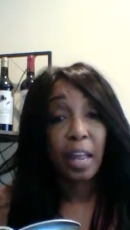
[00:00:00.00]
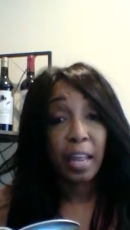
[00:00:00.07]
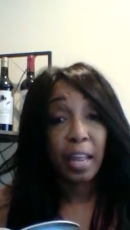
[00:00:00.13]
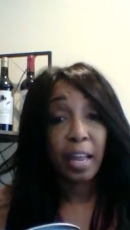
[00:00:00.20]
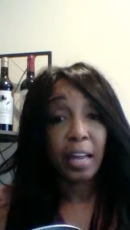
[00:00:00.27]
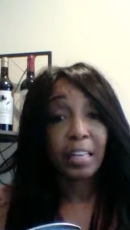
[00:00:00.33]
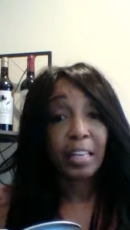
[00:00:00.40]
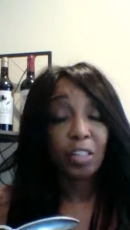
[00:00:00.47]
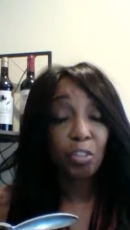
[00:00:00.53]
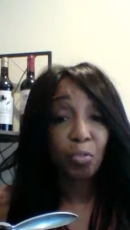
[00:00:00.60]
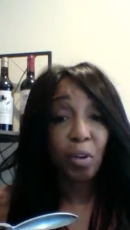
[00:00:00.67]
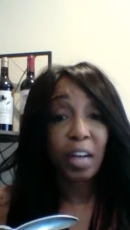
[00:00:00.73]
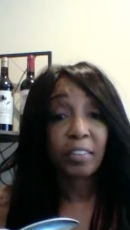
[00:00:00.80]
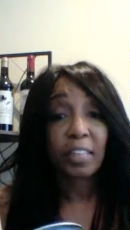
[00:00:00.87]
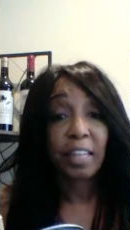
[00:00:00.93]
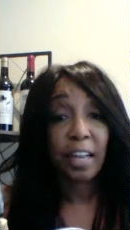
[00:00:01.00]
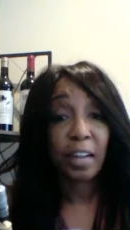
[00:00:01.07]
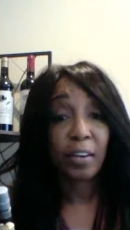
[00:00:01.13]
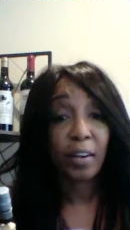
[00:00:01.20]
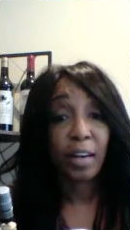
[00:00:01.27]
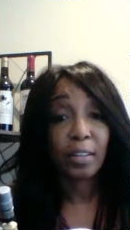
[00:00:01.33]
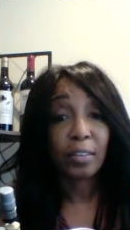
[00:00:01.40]
and extract the
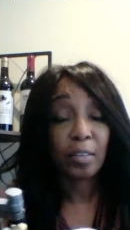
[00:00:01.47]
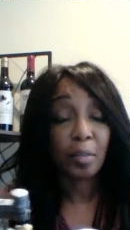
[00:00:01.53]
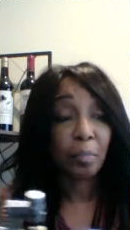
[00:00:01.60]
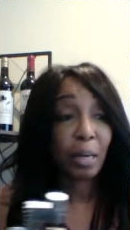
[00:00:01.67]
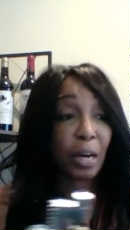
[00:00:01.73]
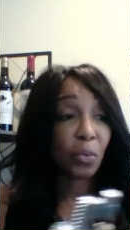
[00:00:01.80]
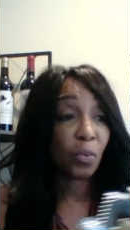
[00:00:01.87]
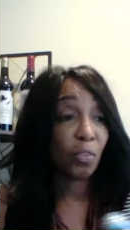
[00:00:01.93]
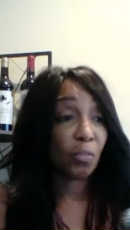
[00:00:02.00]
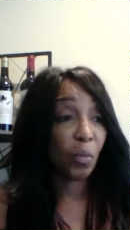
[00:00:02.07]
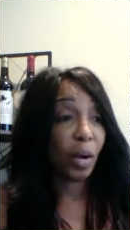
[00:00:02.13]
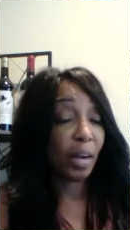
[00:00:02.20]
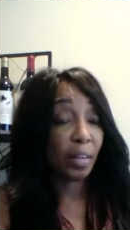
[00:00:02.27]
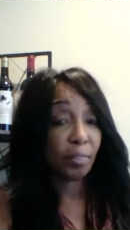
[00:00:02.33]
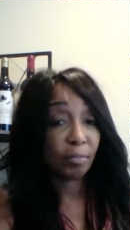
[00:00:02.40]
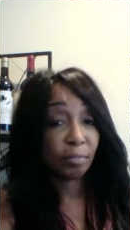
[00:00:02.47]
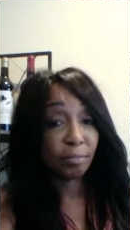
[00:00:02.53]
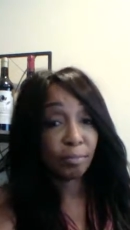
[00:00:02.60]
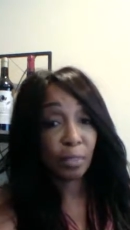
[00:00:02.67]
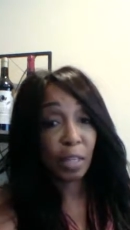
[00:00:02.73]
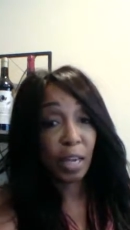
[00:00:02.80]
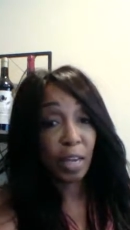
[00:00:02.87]
air out of the bottle of wine.
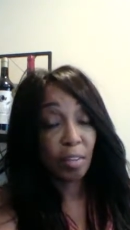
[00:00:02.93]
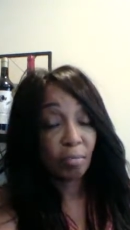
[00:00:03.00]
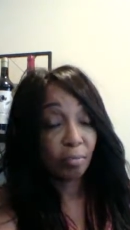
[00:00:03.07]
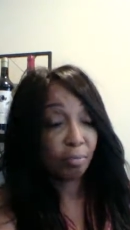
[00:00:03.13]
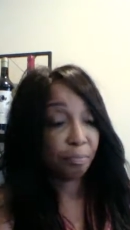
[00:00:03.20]
Okay?